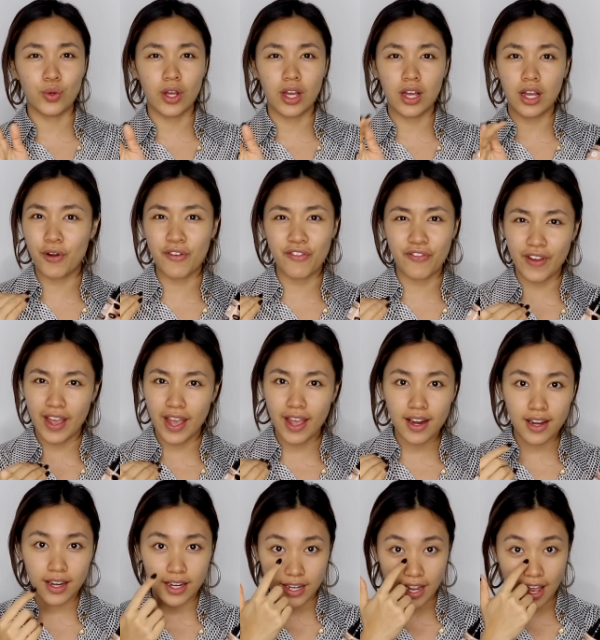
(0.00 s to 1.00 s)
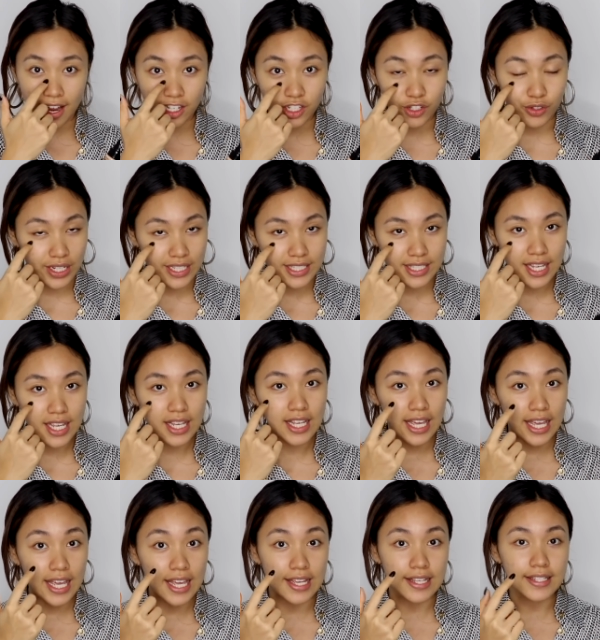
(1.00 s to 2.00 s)
prevent that creasing
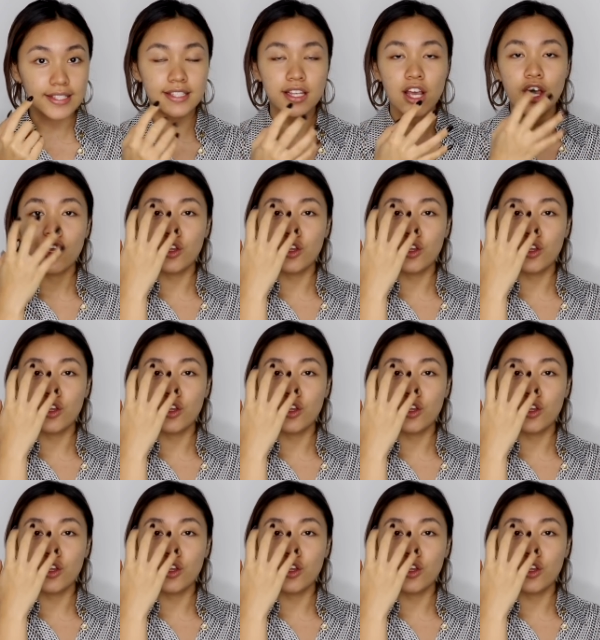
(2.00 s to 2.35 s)
is